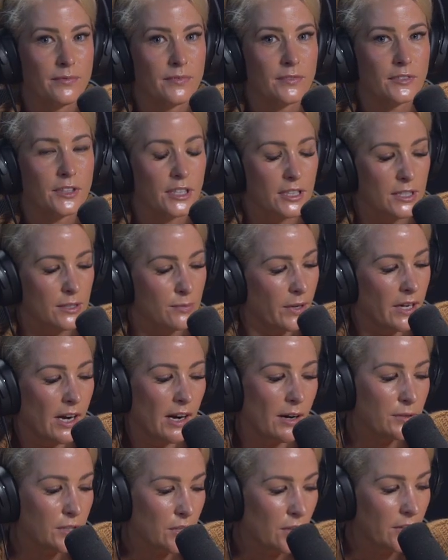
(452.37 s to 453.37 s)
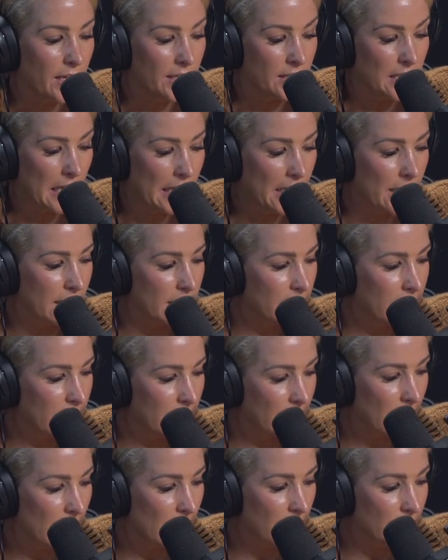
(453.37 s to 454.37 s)
just when I was on SAS
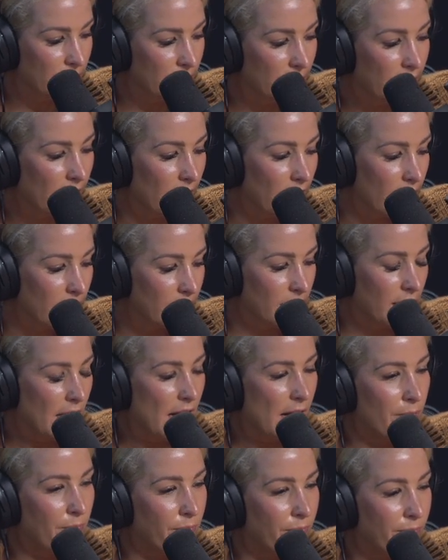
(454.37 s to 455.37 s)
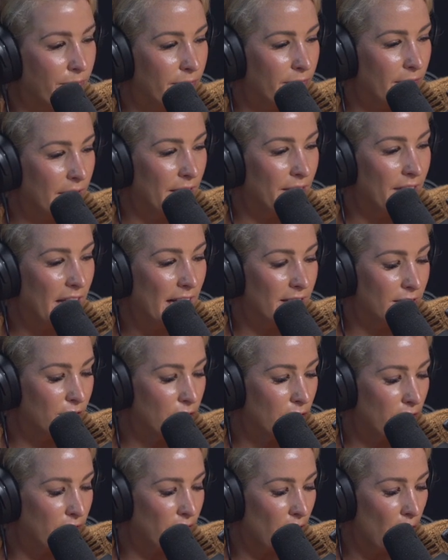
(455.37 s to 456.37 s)
last year, that
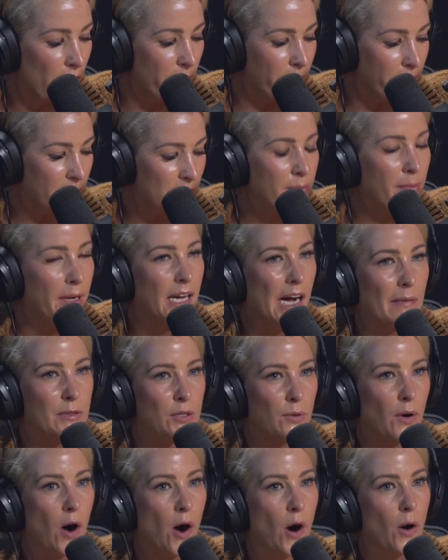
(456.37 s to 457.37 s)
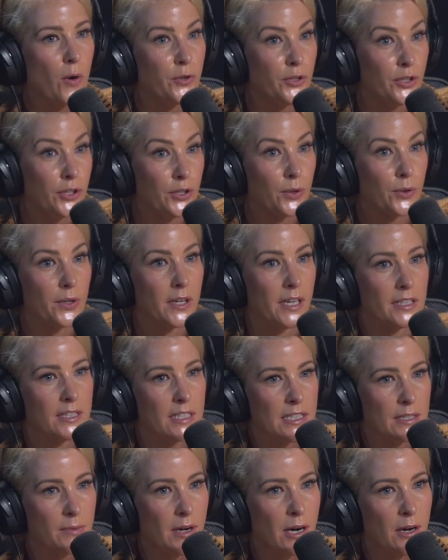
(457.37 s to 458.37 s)
sort of opened me up to a whole new
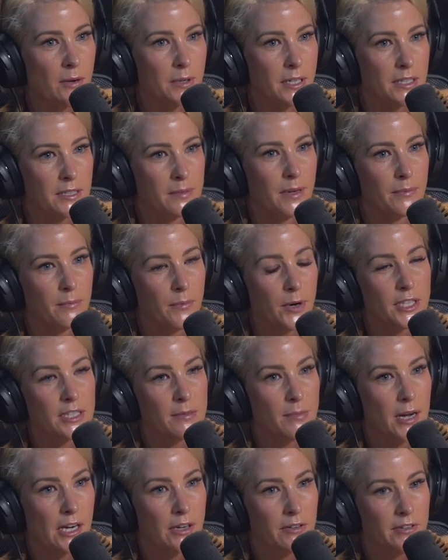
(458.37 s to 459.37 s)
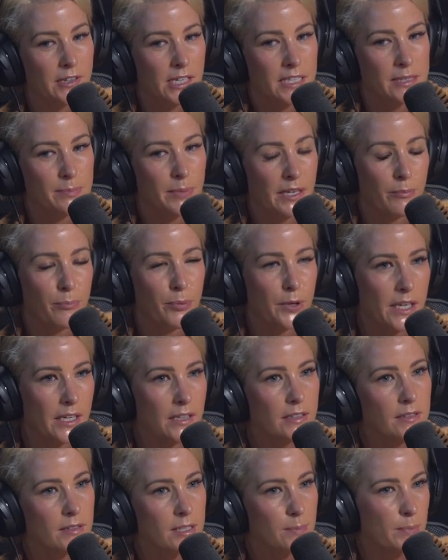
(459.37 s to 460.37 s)
audience as well, because most of my career has been a
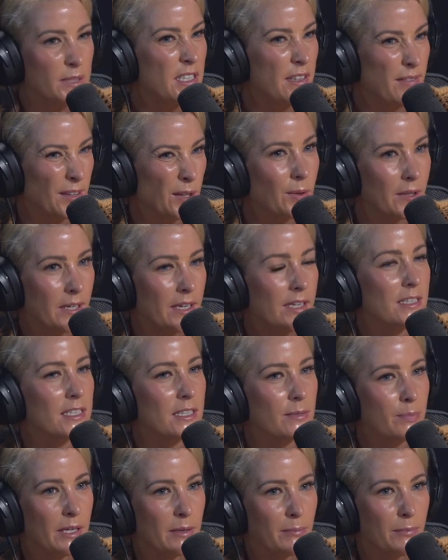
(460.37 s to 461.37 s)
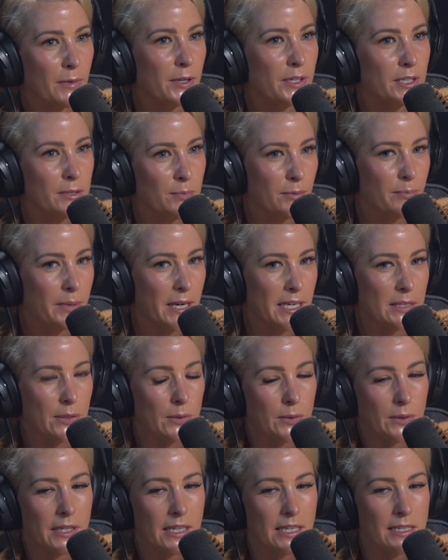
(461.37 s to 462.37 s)
pretty specific audience. It's been a motorsport
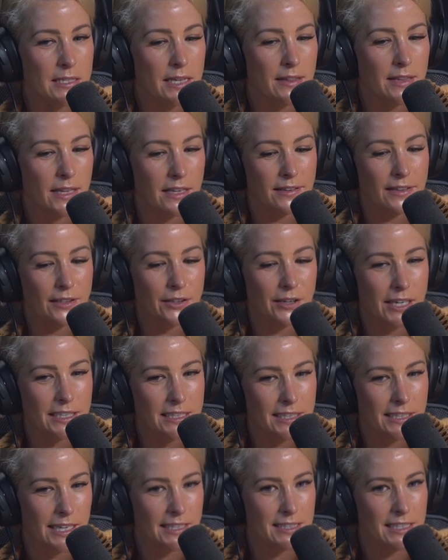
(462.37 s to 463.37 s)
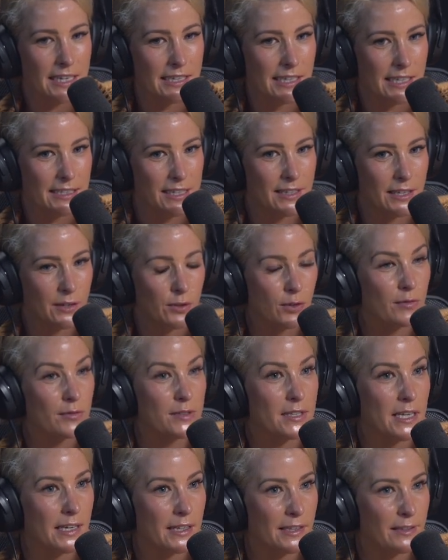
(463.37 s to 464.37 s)
based audience. And then, you know, I did SAS and then all of a
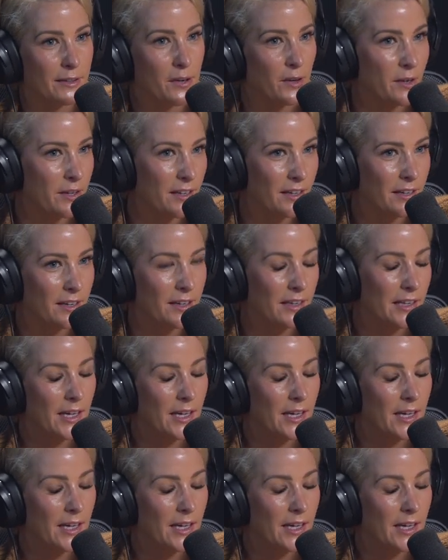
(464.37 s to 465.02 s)
sudden you're on a